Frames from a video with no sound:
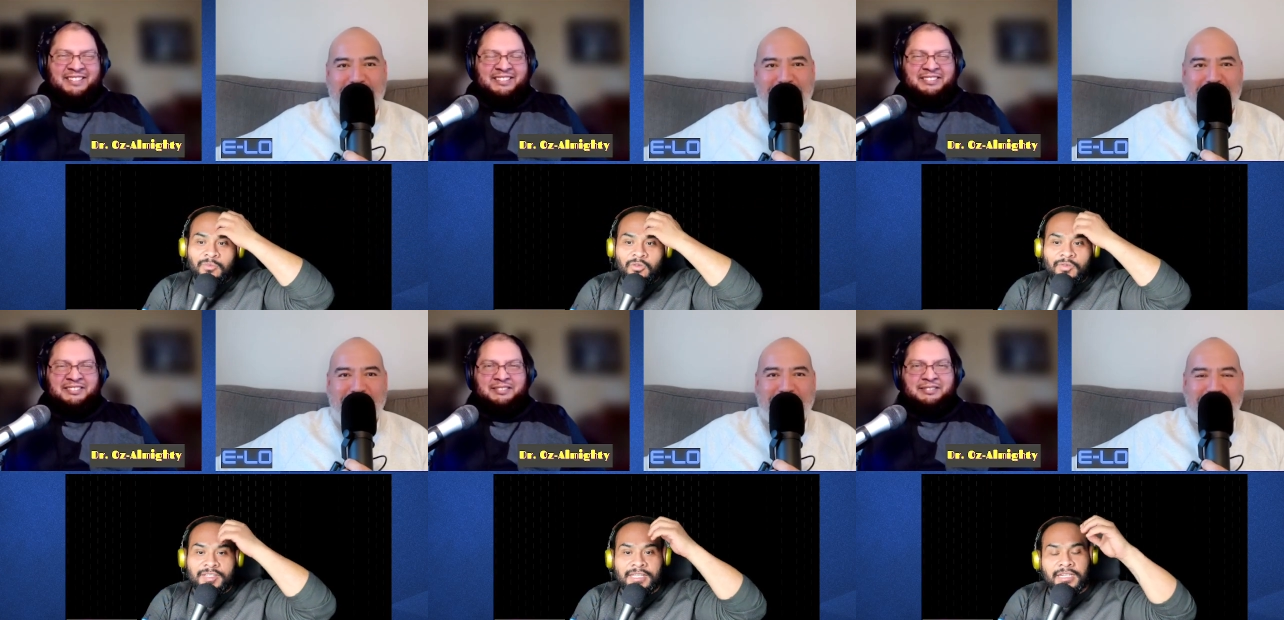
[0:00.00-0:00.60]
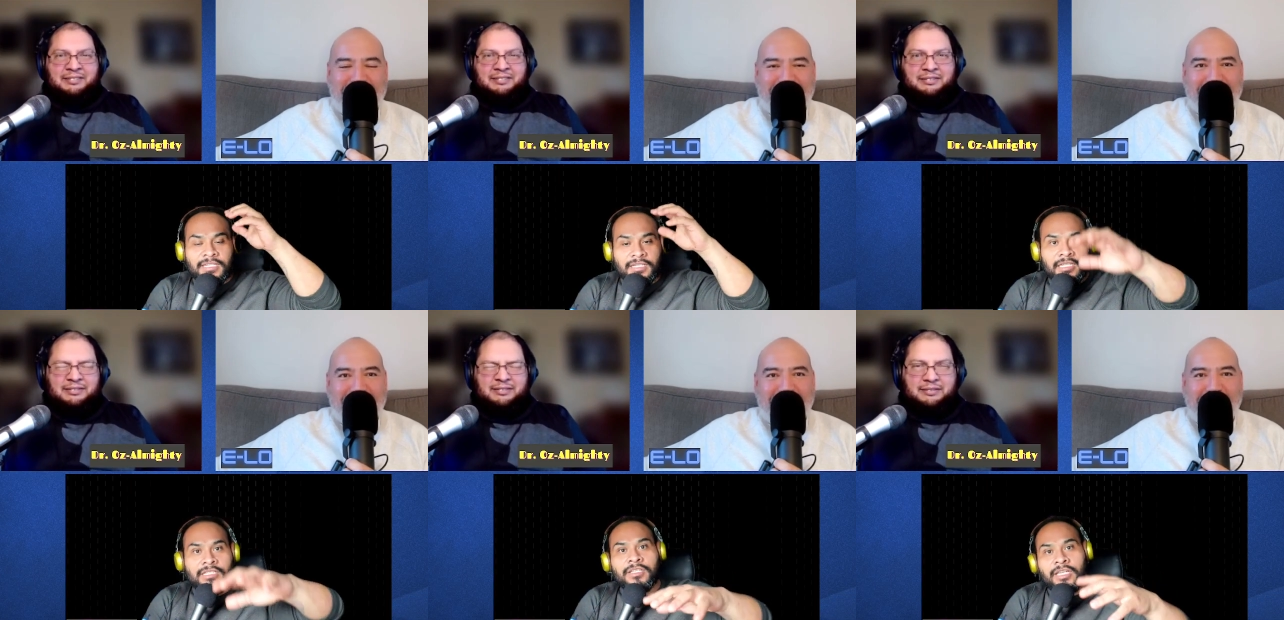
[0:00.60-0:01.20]
Speaker 1: movies, and he he's
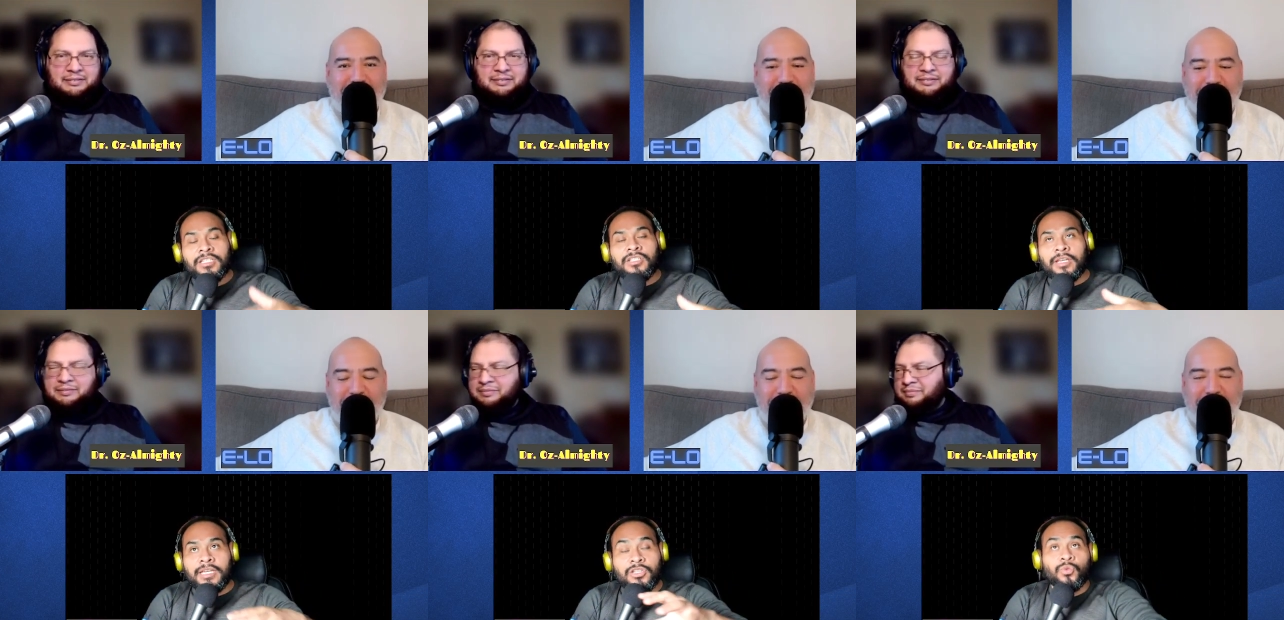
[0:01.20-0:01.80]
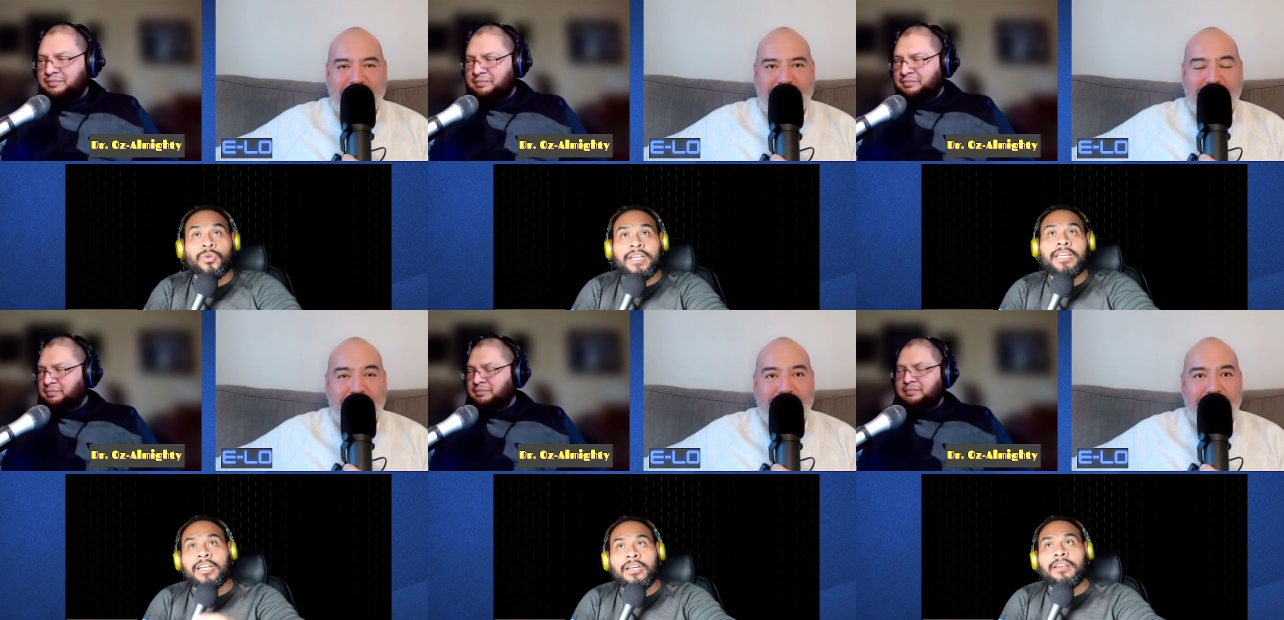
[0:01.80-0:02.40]
he's he's really
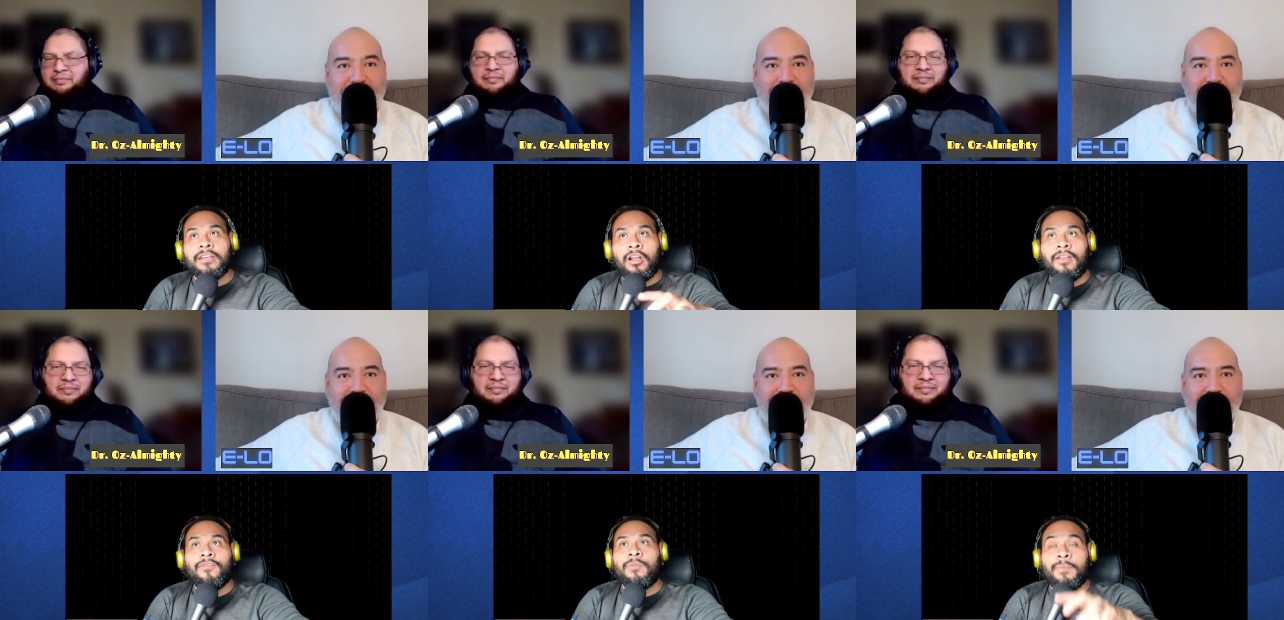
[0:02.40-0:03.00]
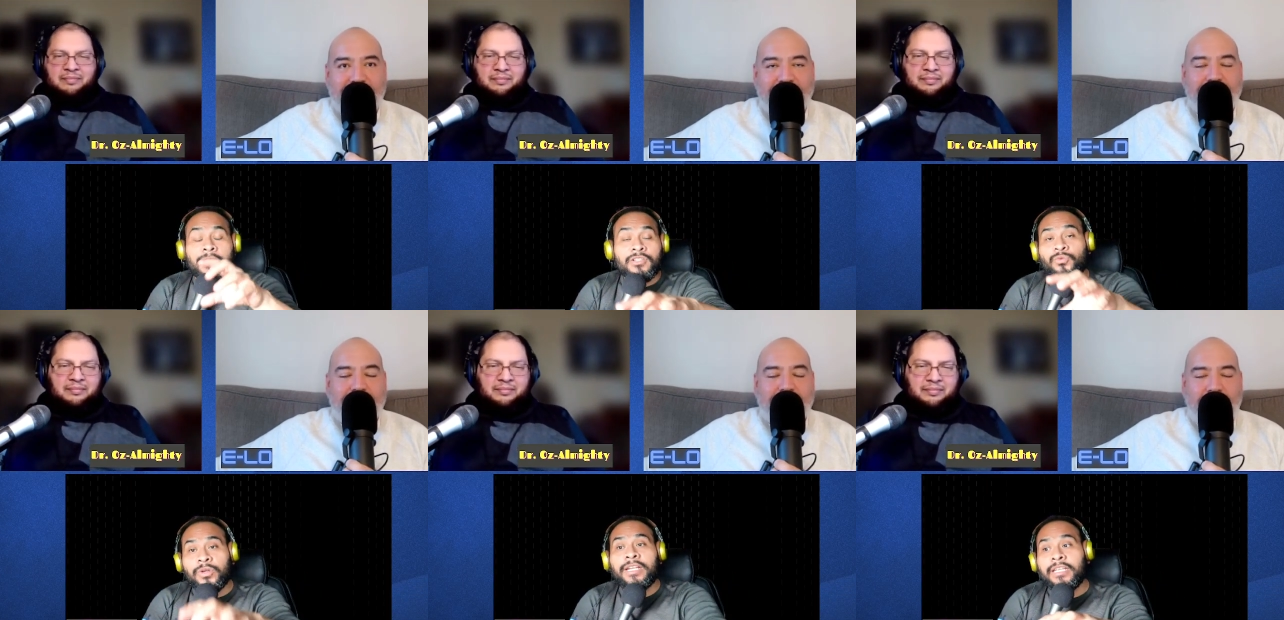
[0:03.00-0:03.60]
good in all of them. But he's
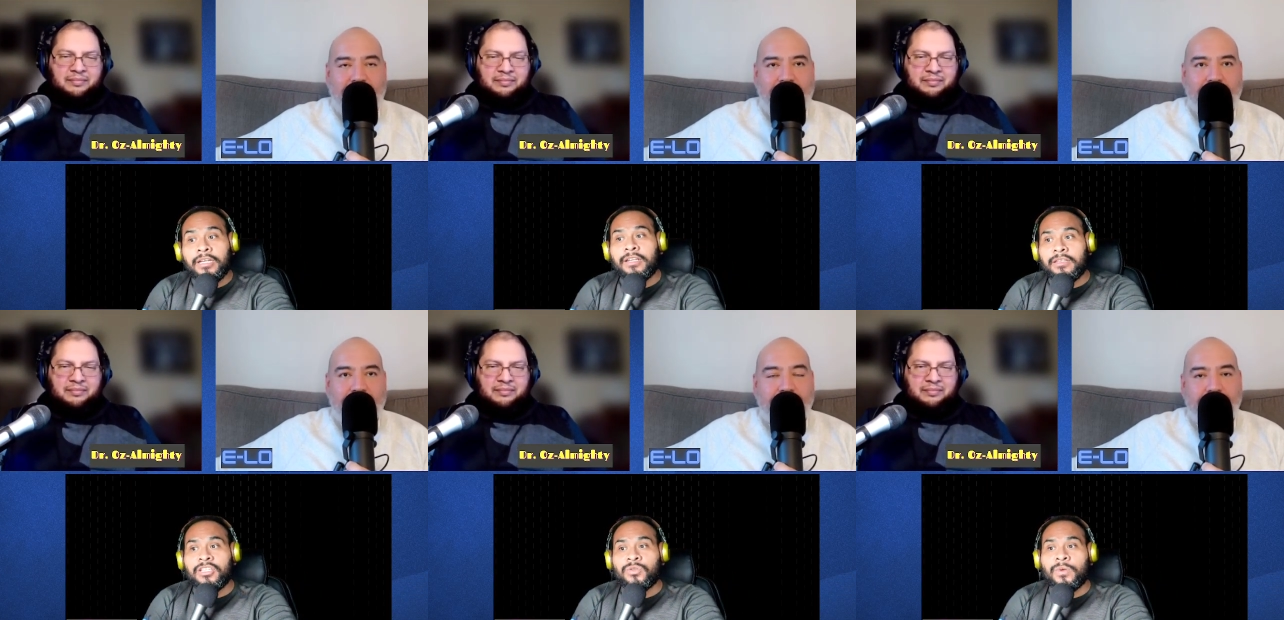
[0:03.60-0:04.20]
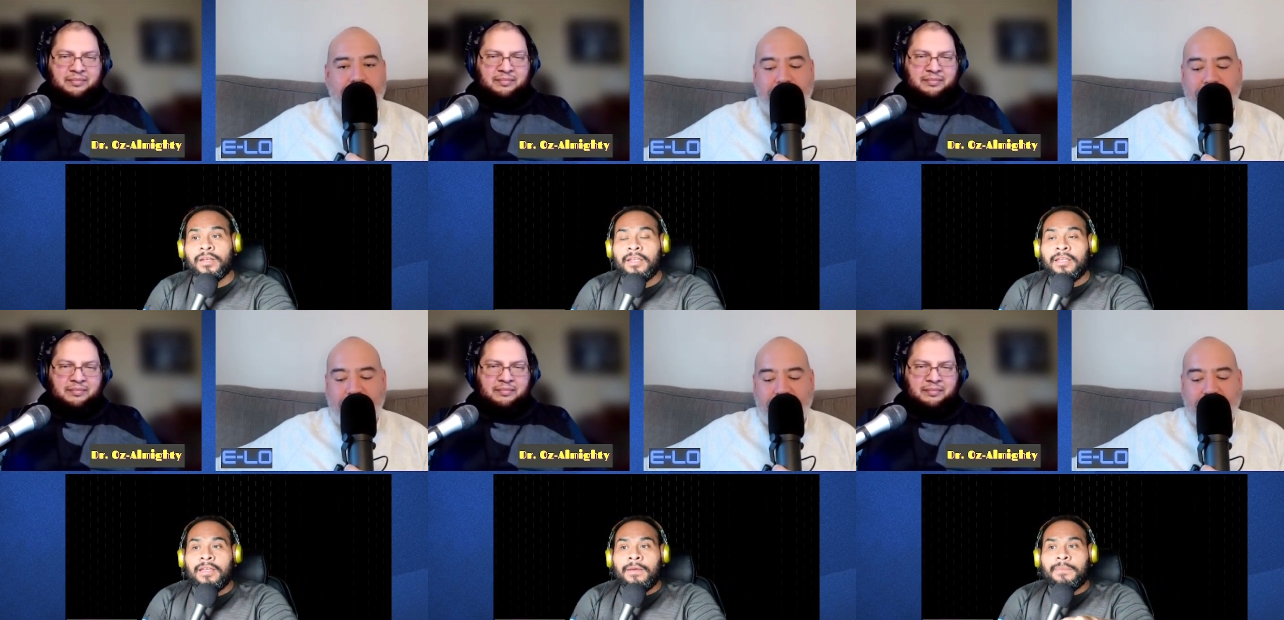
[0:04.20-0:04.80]
really good yeah. in this one
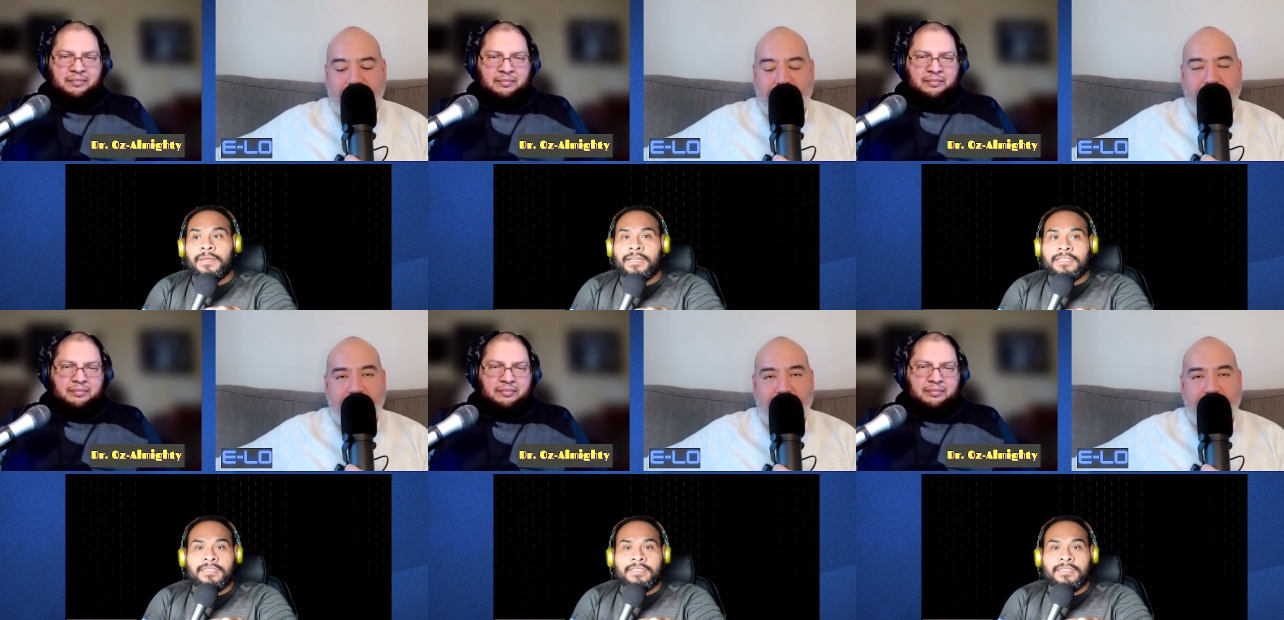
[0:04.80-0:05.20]
because,